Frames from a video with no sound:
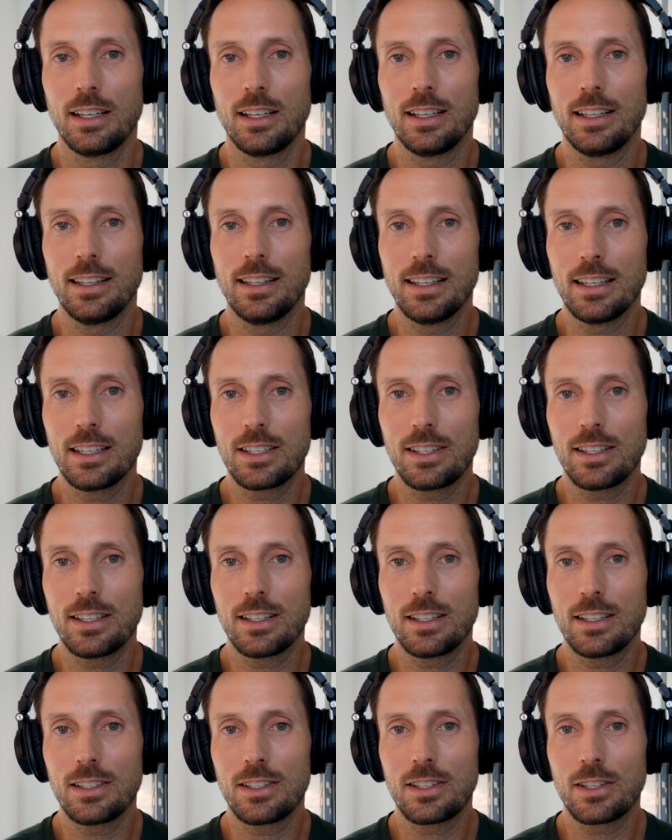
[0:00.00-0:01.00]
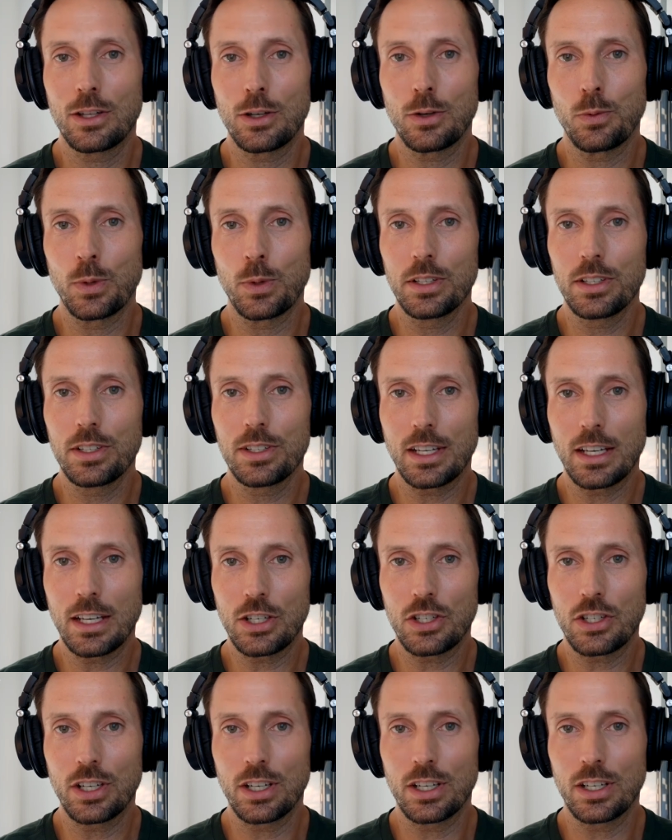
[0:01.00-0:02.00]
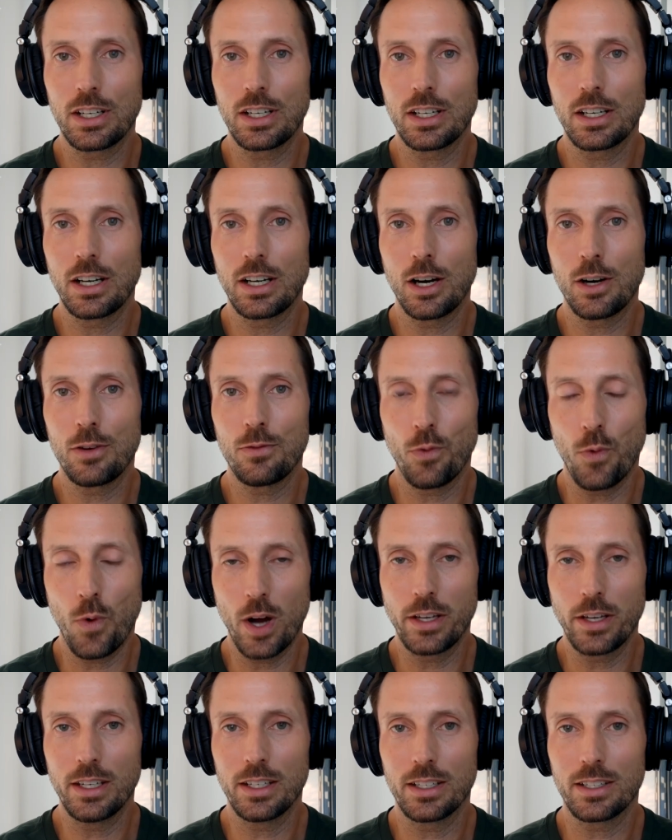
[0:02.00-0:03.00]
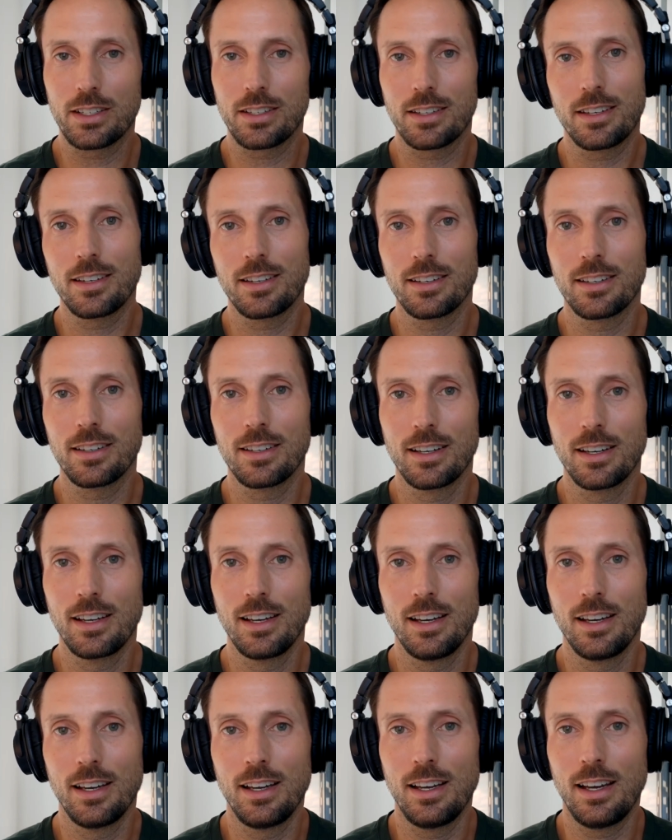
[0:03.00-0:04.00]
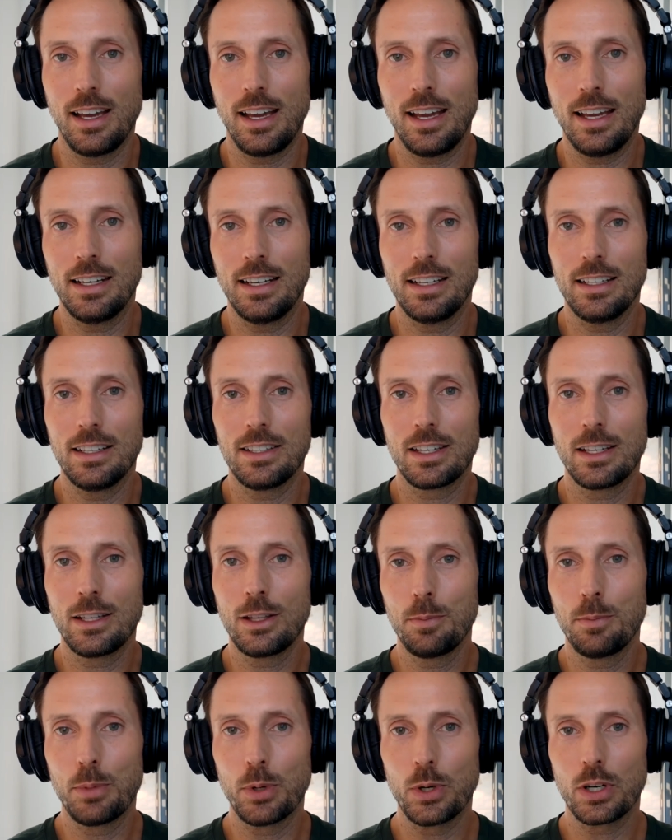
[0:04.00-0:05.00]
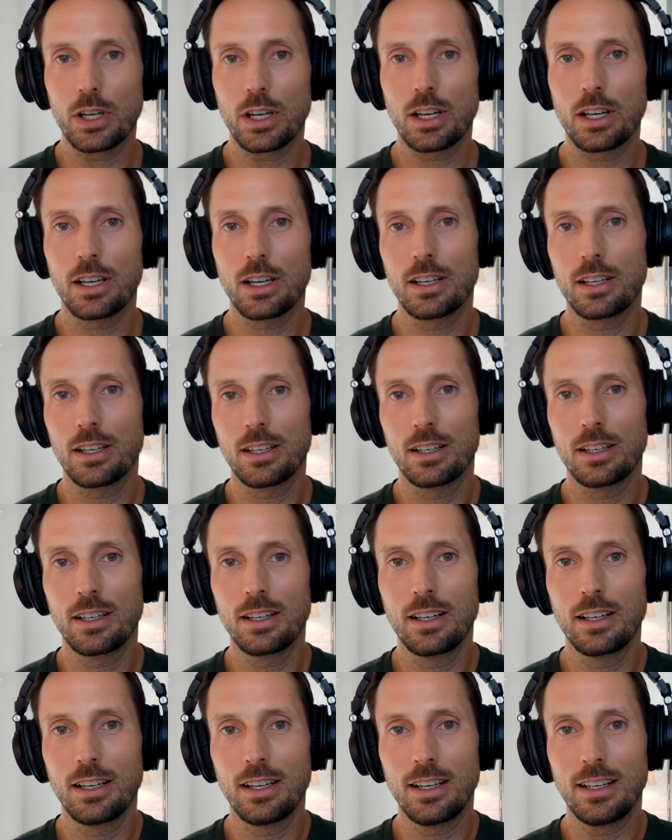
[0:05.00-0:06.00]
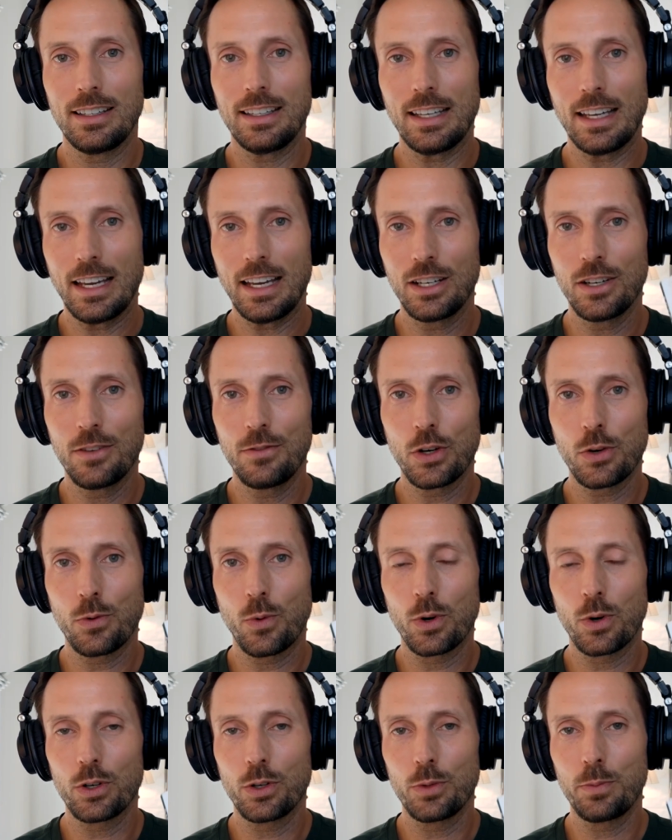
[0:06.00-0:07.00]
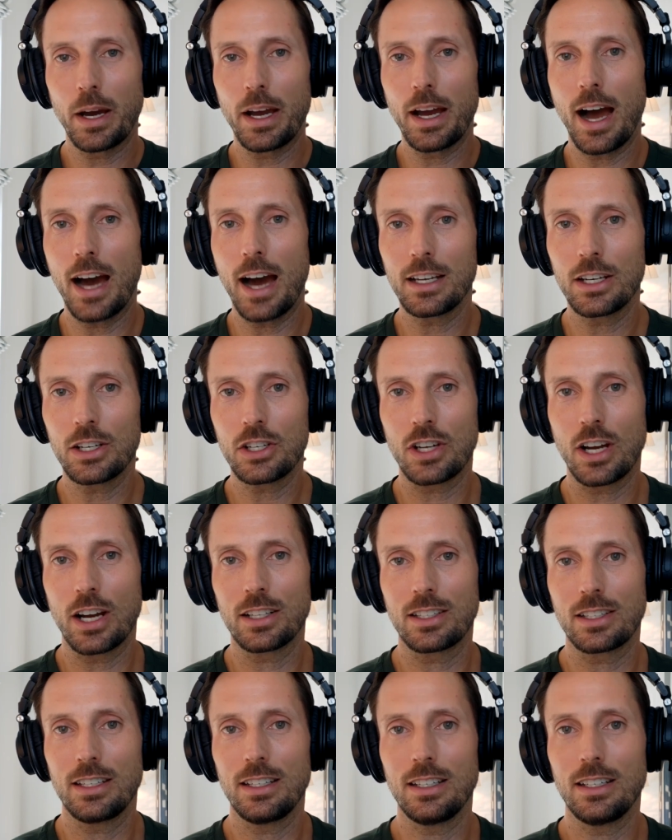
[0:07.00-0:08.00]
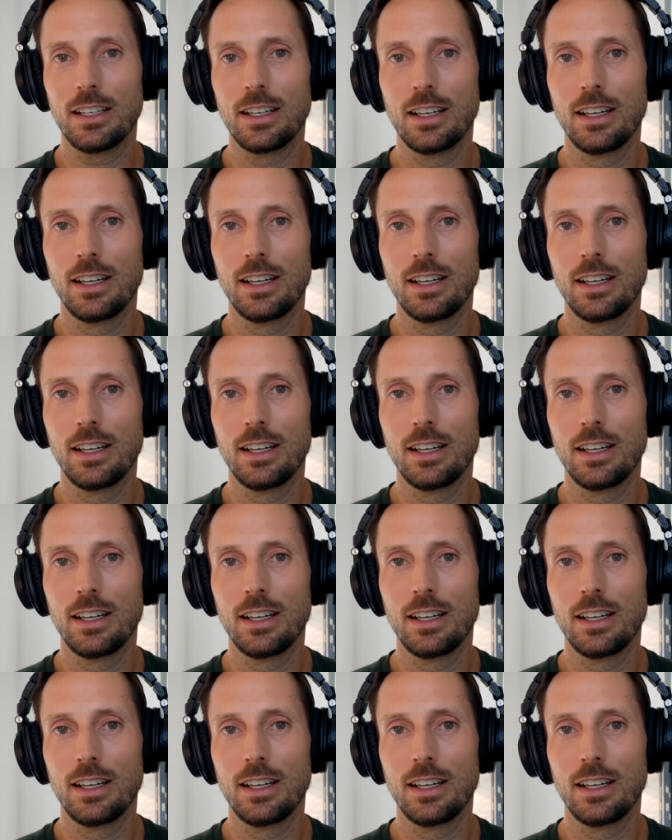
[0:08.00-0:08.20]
This is the realization of oneness. And it is in the book, The End of Your World by Adyashanti,